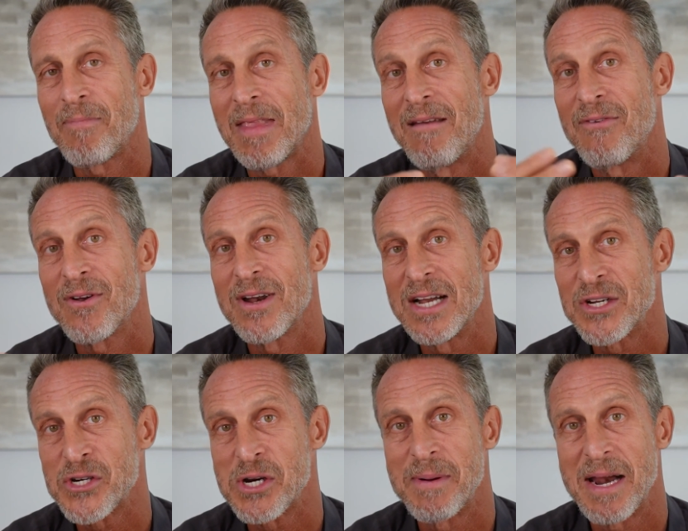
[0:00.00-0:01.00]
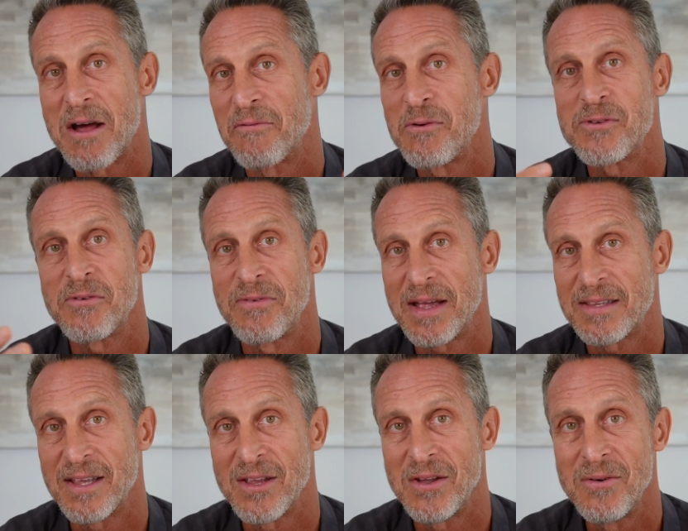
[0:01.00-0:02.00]
If you're not sure about how food's
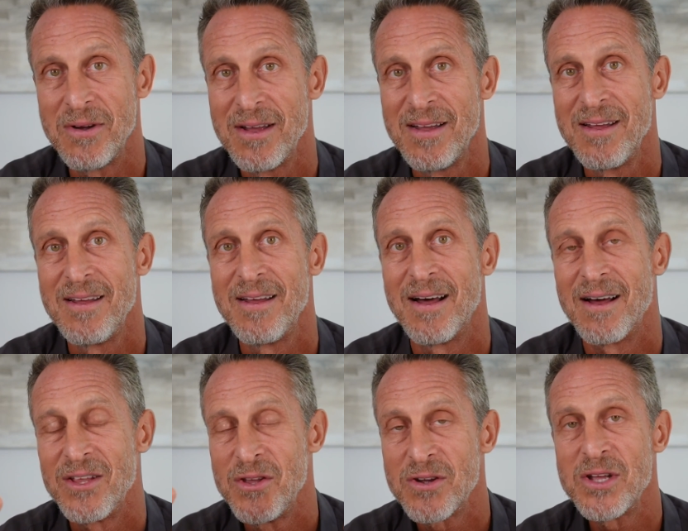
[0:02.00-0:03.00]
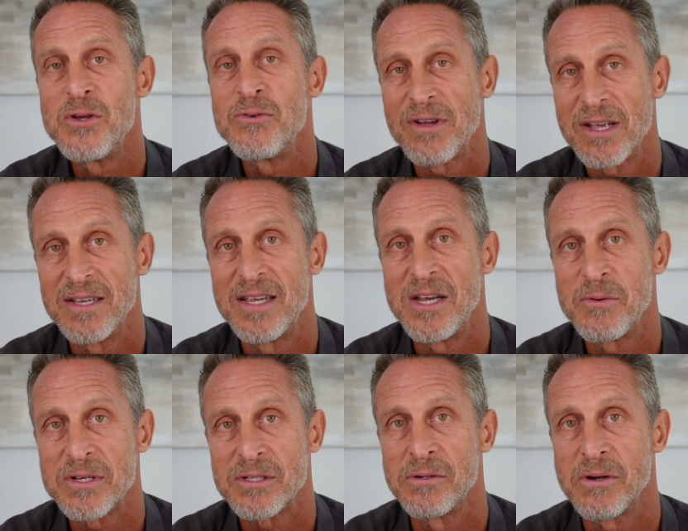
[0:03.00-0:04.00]
affecting you, you can use a
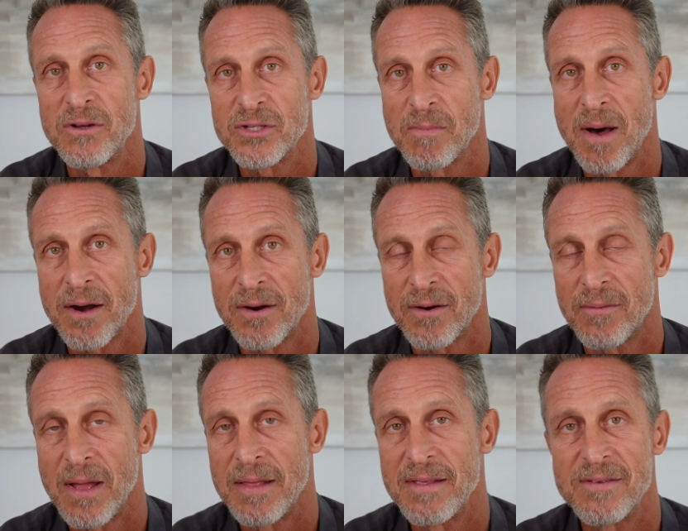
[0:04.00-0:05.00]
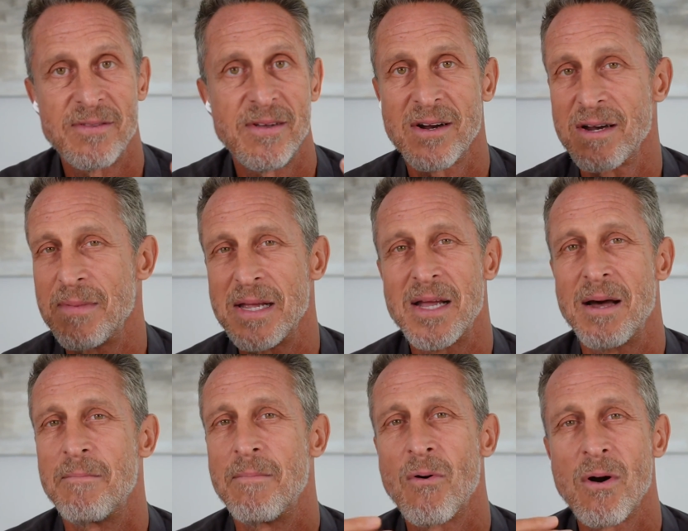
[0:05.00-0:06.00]
continuous glucose monitor, and this, they're going to
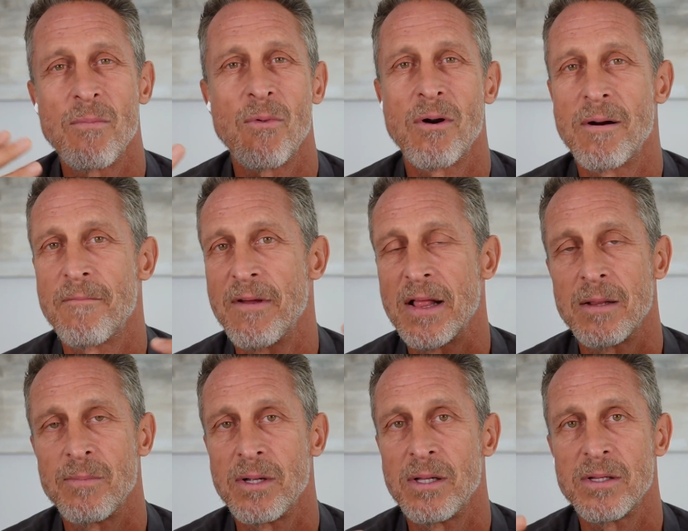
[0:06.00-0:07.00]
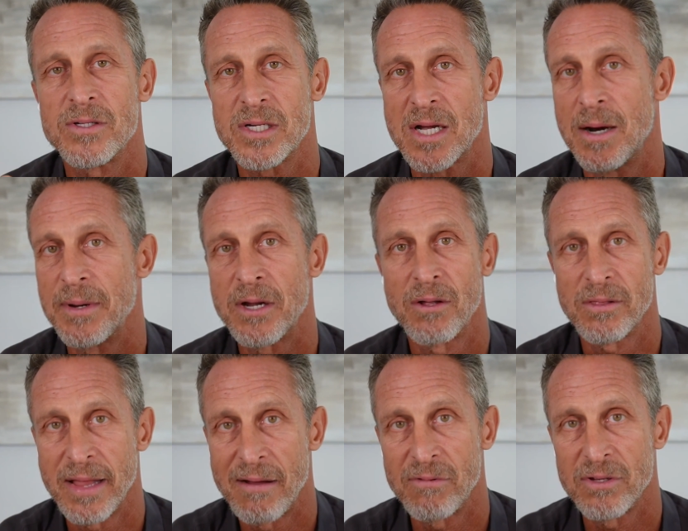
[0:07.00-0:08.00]
become more and more available. There's a company called
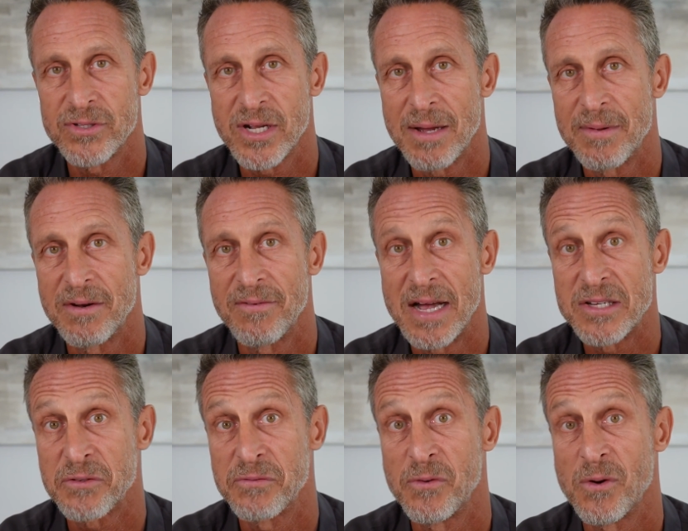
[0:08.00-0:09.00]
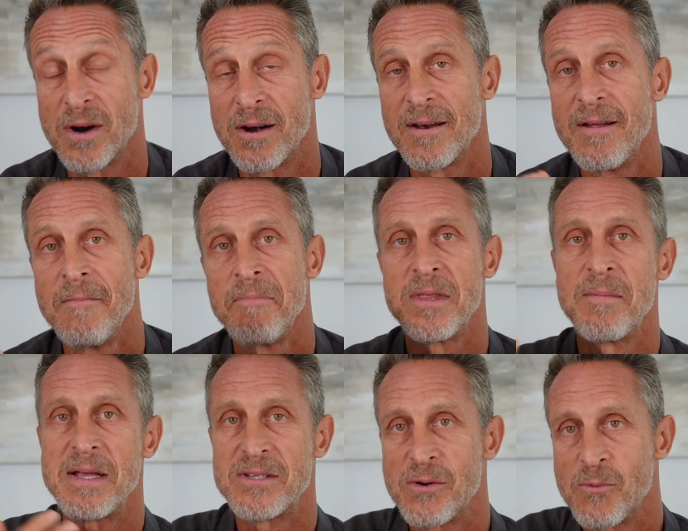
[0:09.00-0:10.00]
Levels that I'm an advisor for.
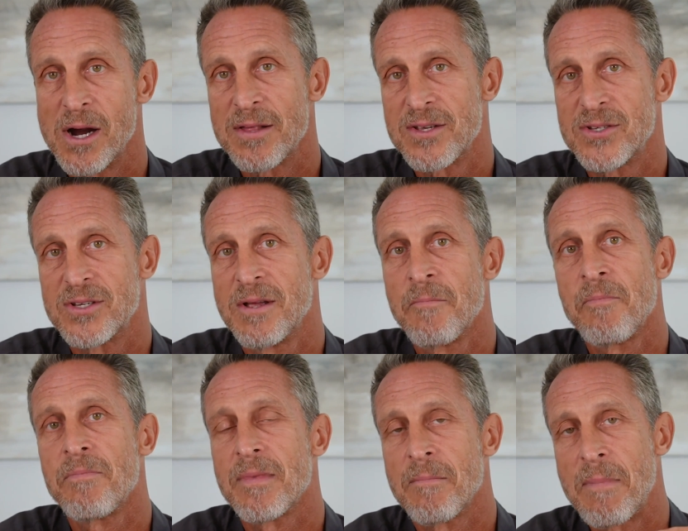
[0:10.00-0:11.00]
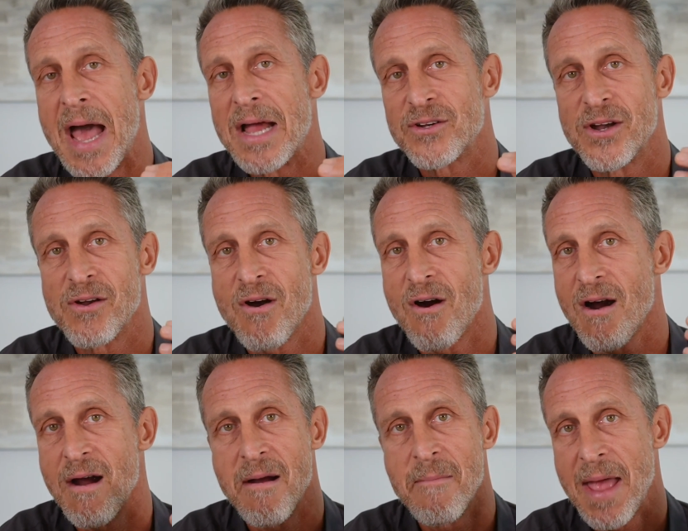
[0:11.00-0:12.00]
Basically, wear this patch on your
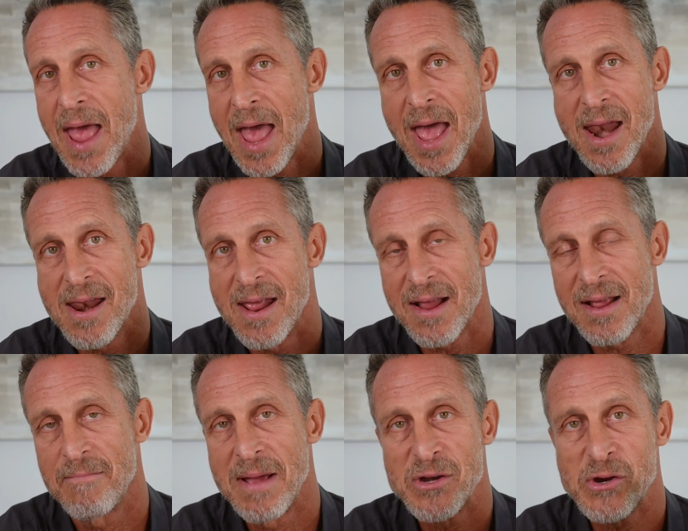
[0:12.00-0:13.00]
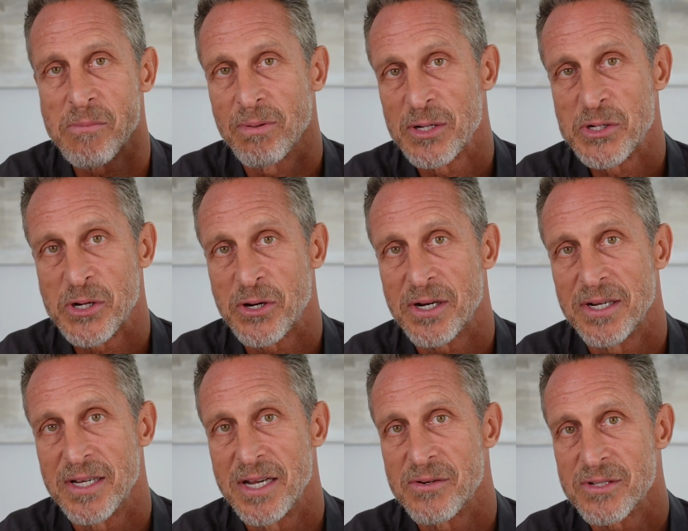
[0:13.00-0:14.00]
arm, and it can measure your blood sugar
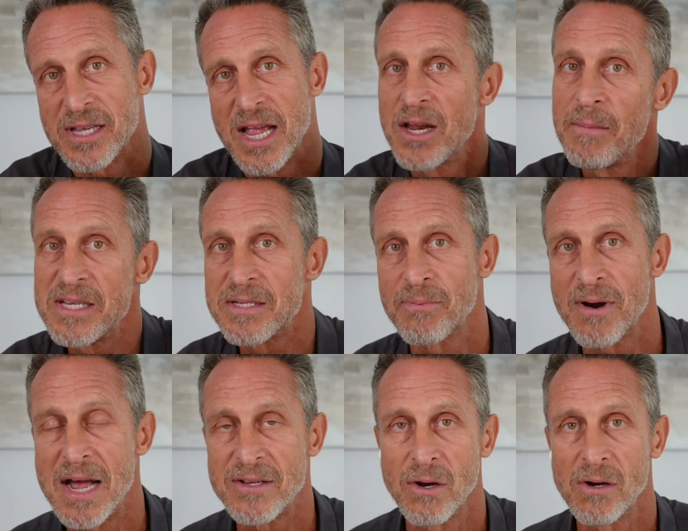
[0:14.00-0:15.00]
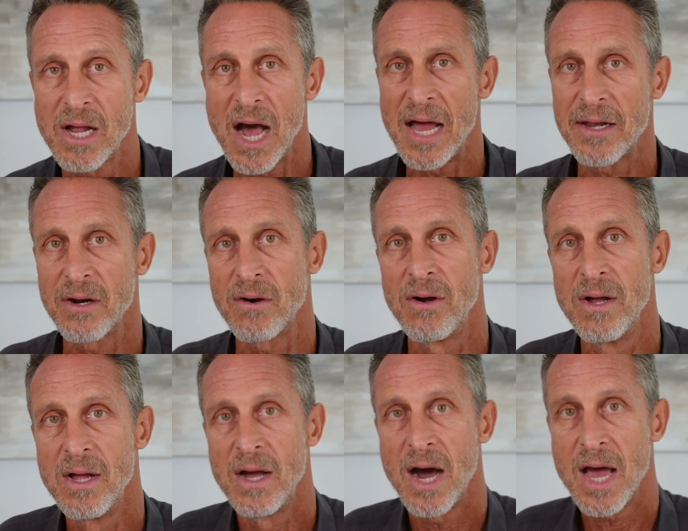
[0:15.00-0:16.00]
continuously. And you'll be surprised. You go, God, you know,
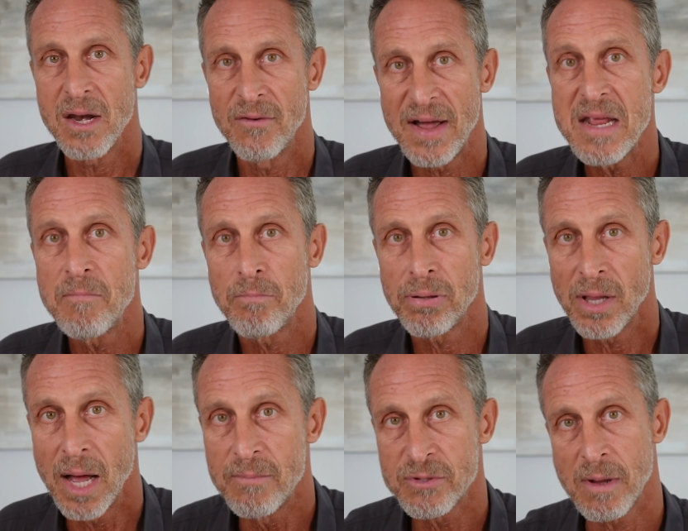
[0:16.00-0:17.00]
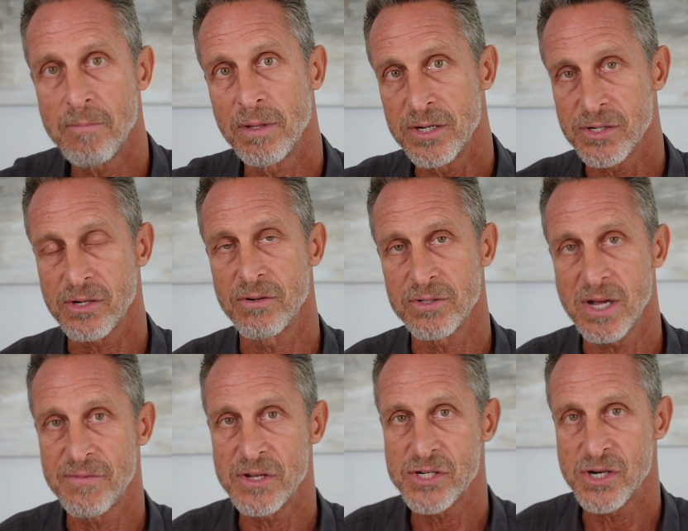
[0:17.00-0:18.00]
I don't know, if I eat plums, my blood sugar goes
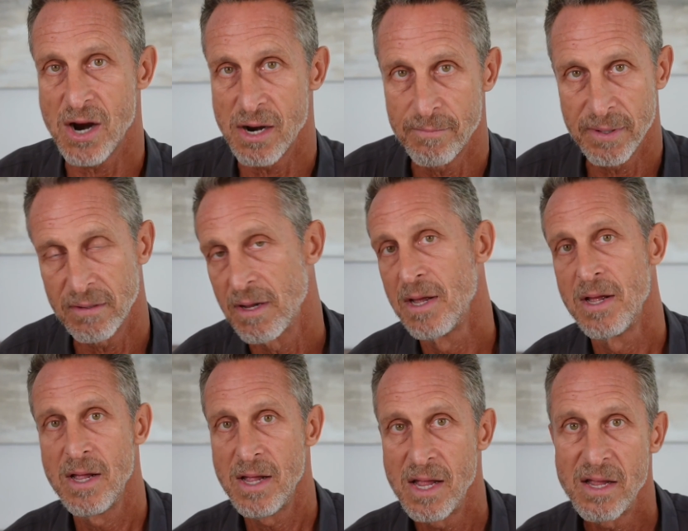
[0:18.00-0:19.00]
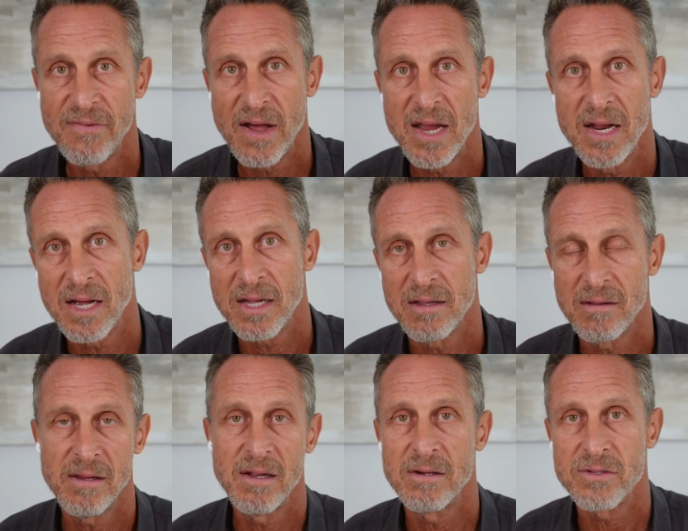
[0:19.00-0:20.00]
off the chart. But if I eat a,
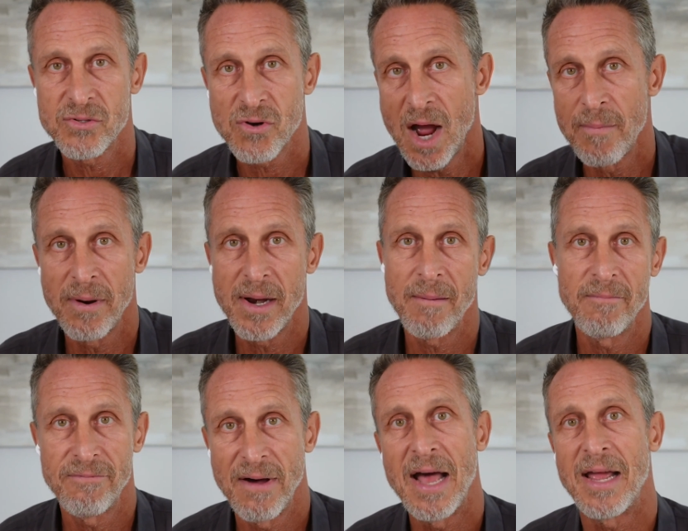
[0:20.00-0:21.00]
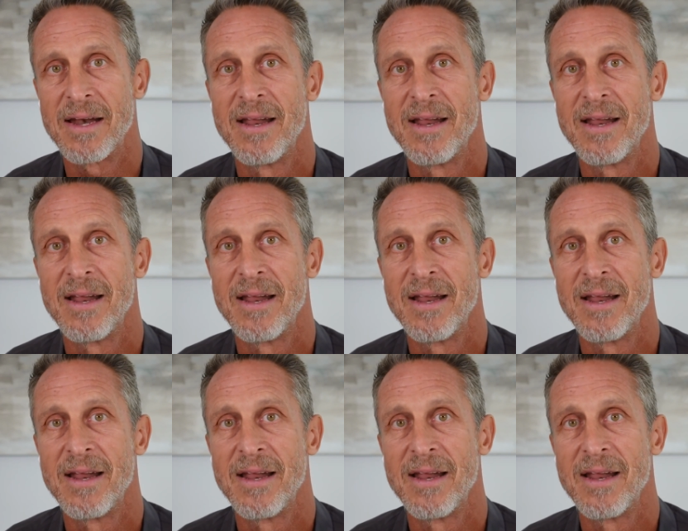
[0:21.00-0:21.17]
you know, a strawberry, I'm fine.